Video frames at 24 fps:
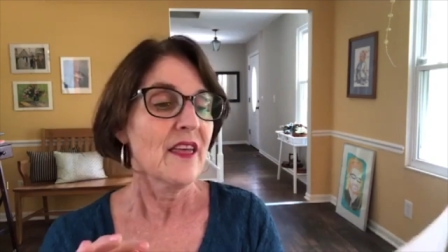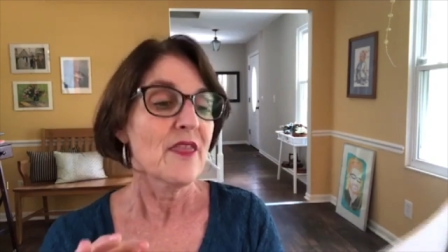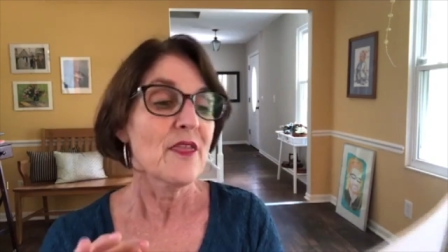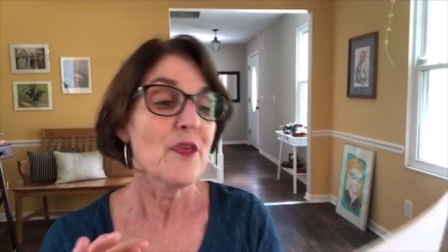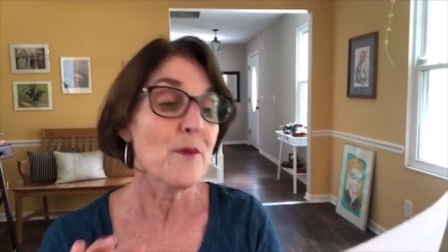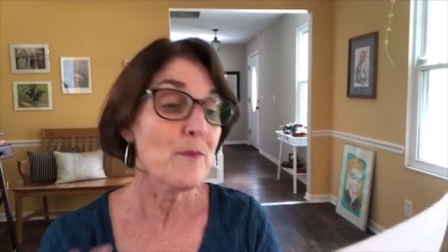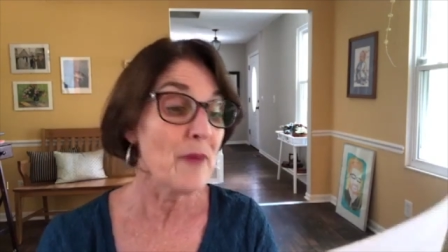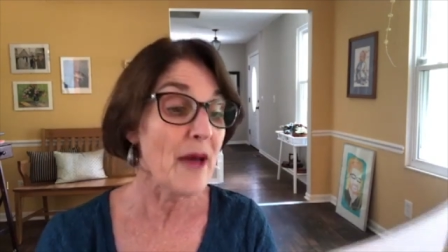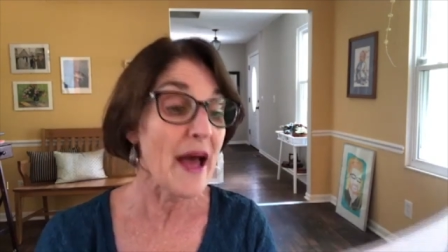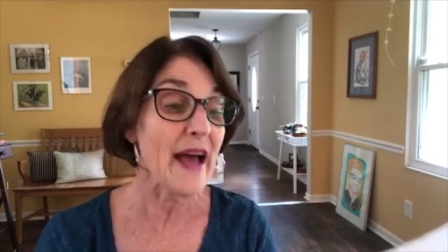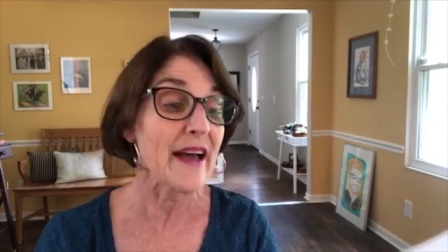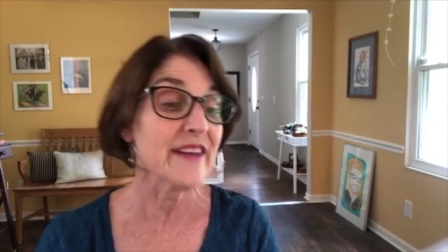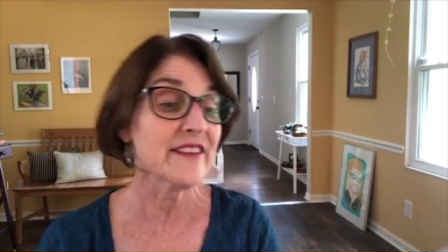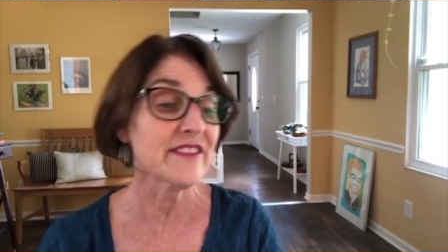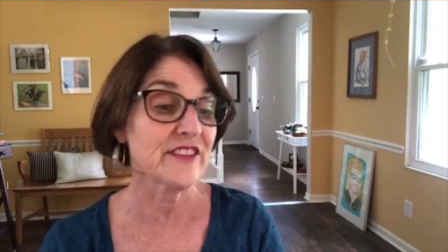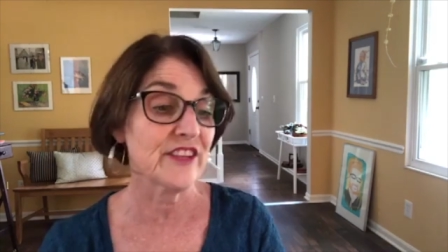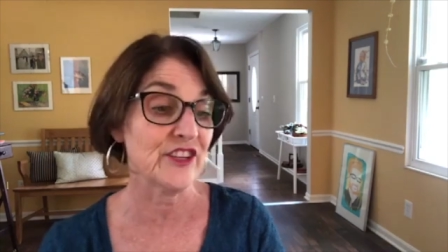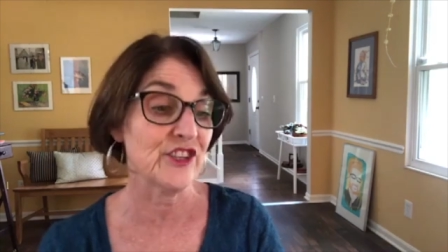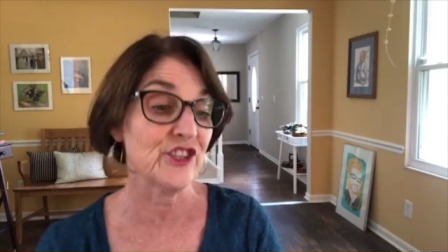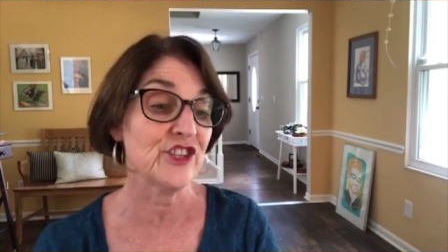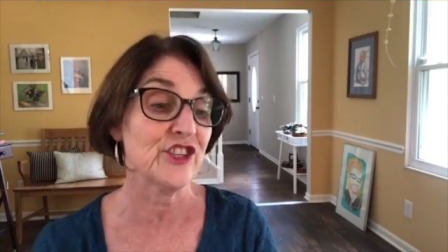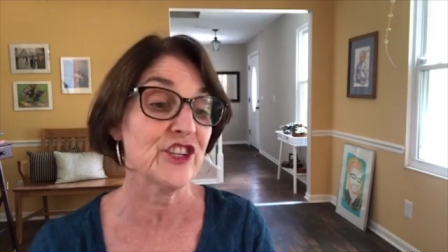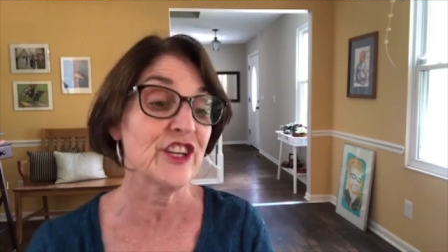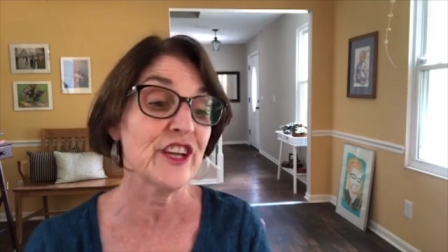The
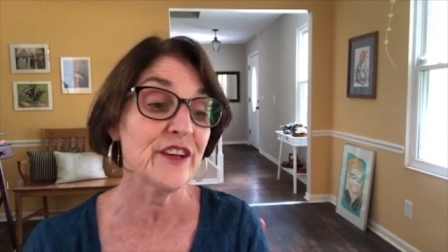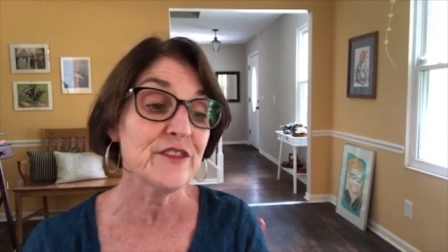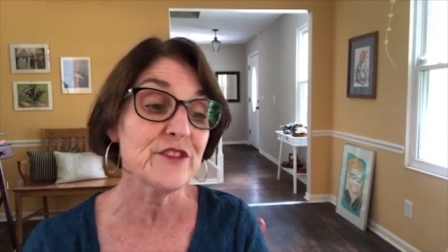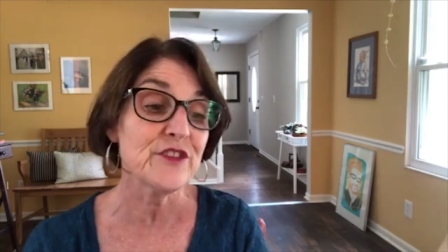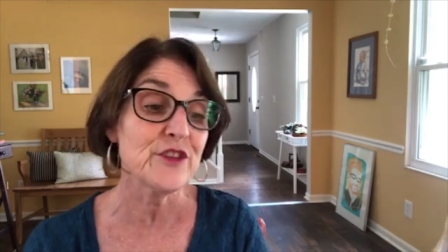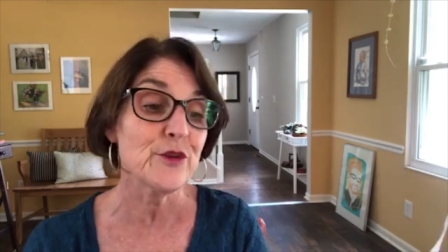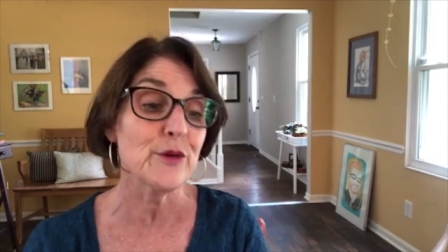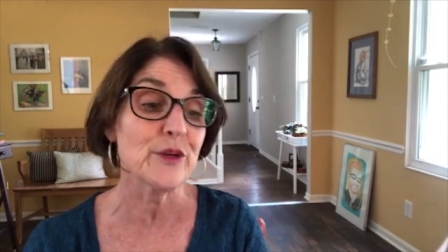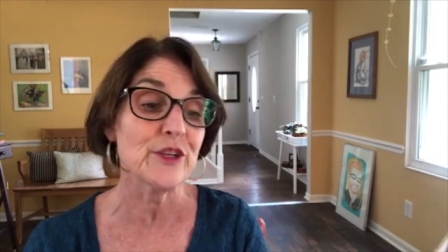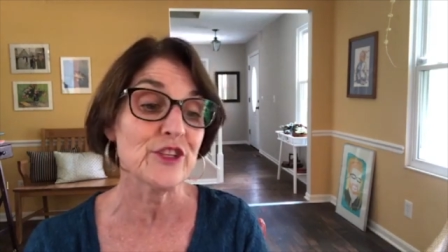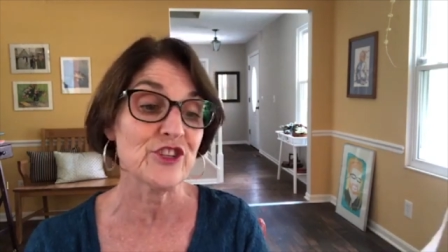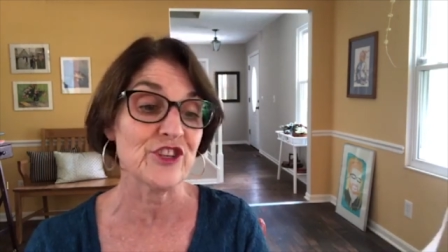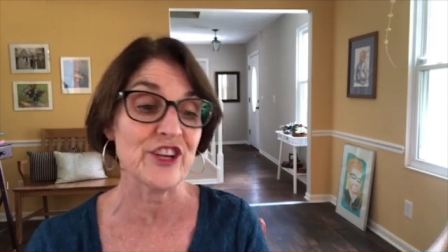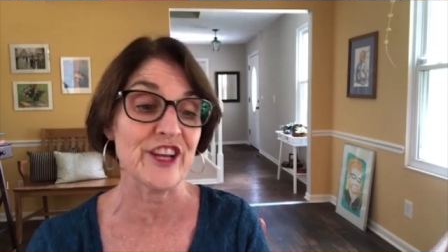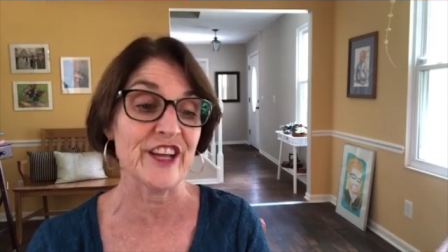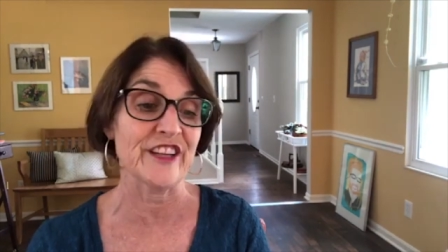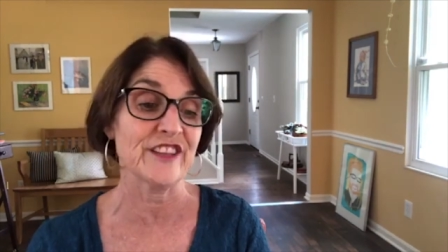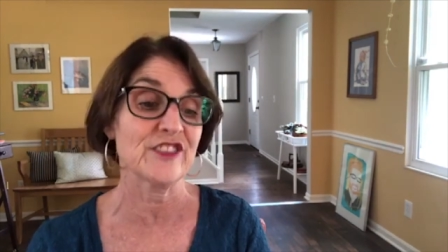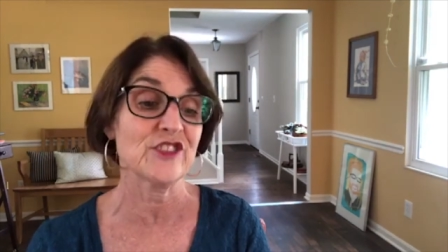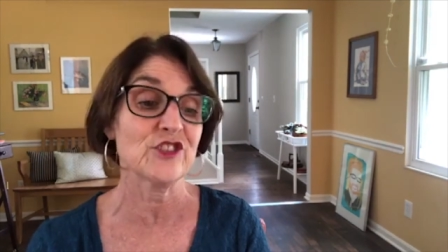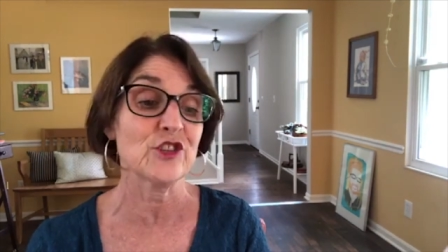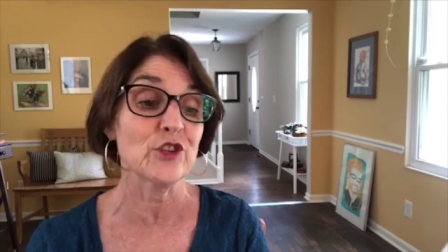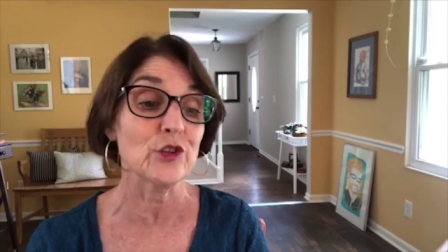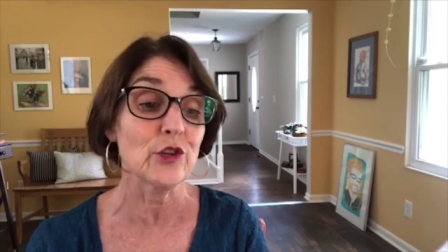passage gives you a
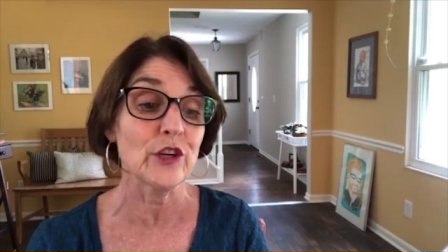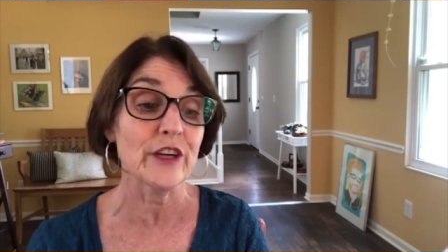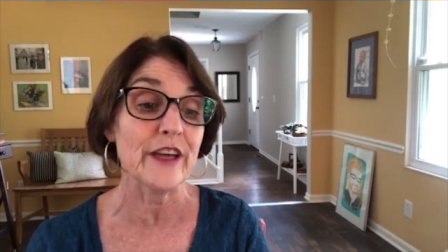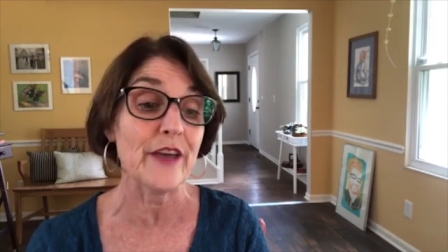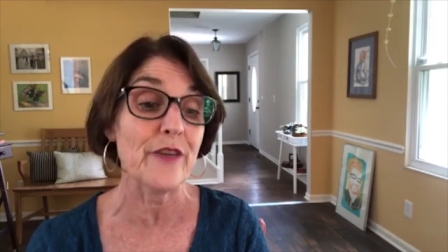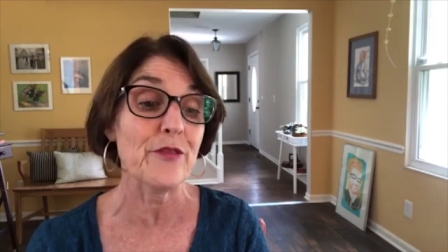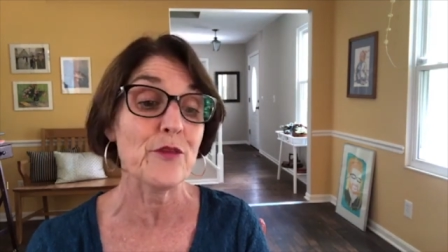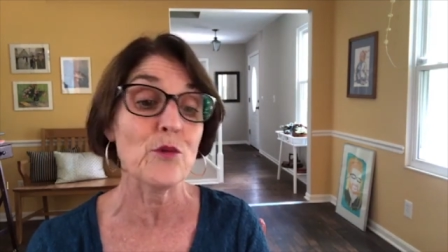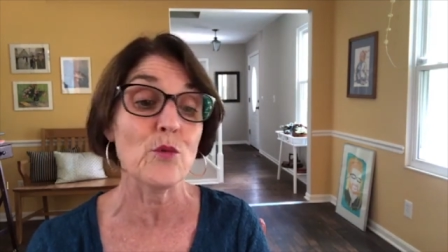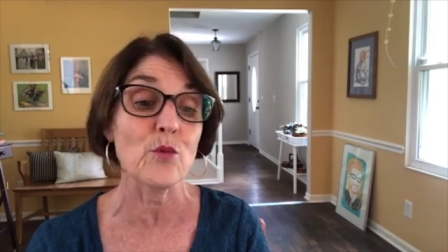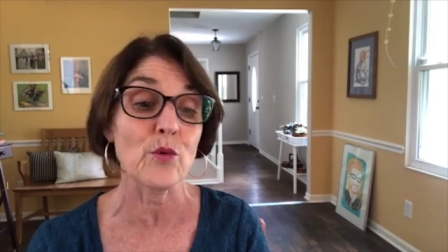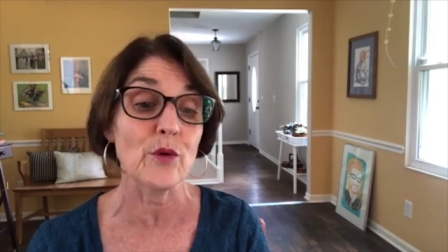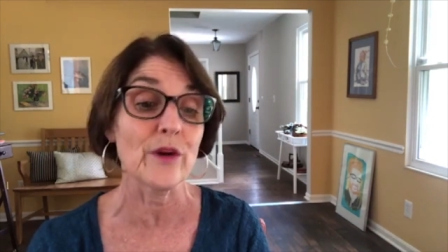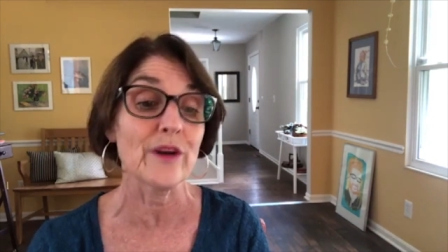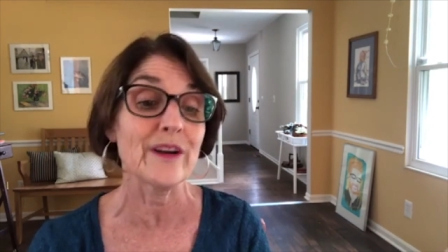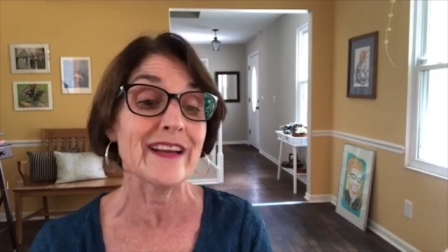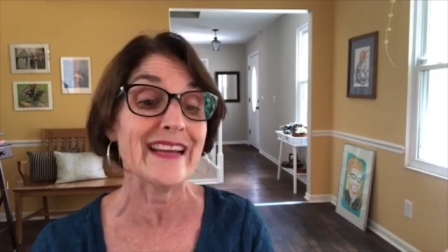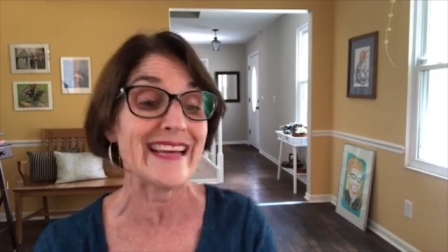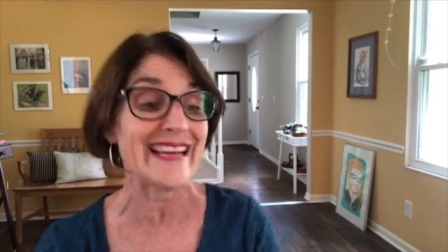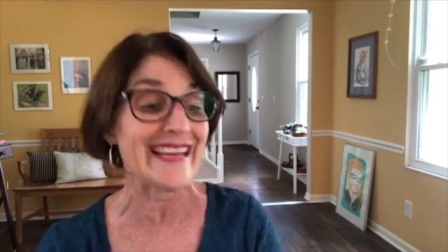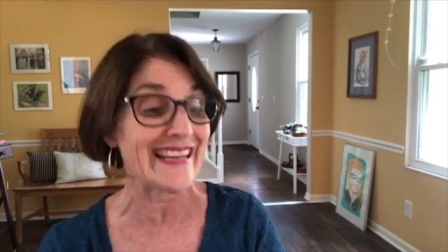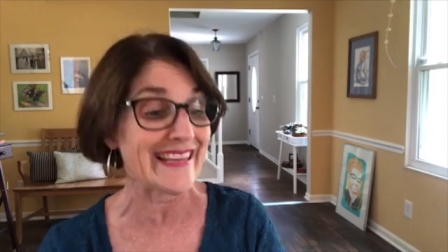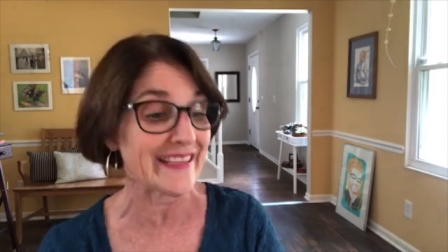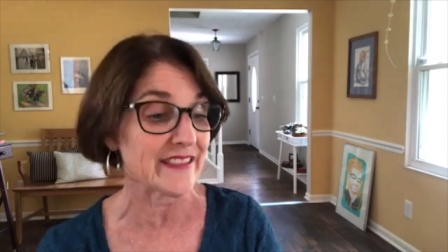chance to look at the word
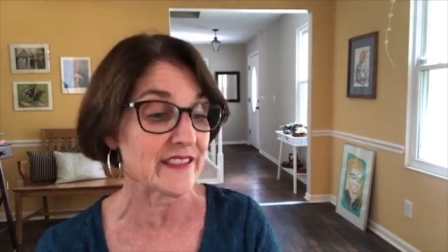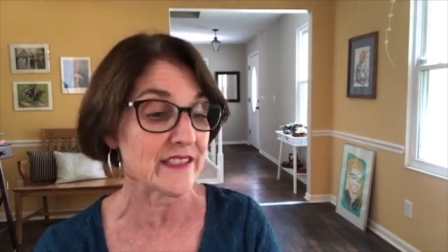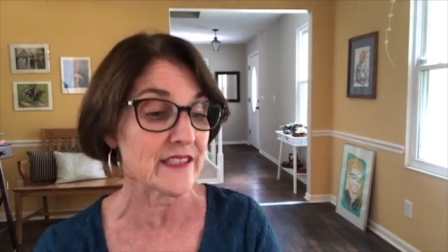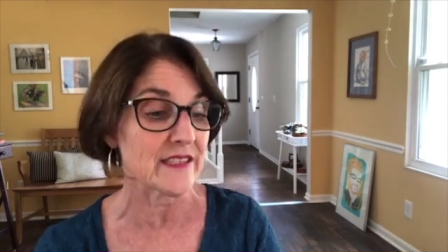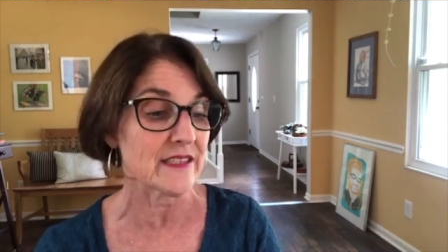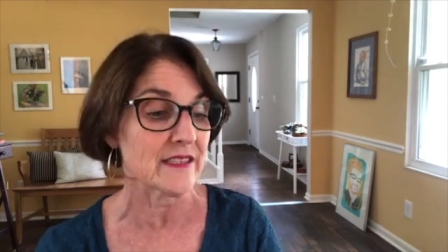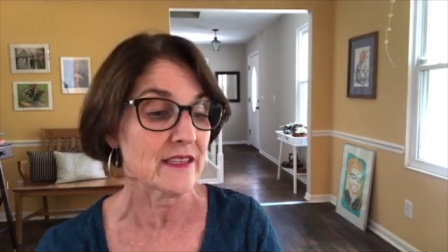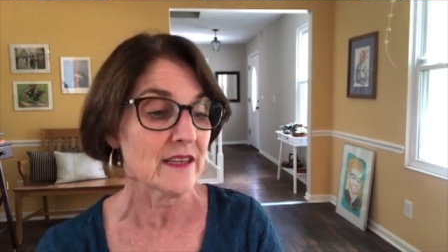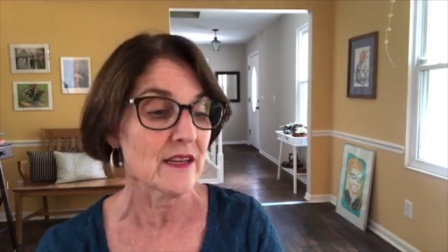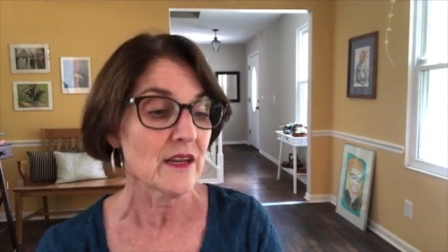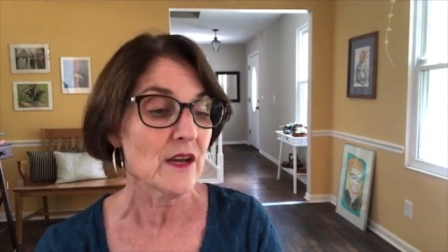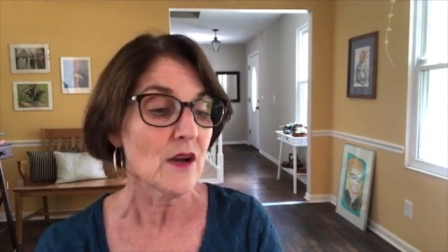its.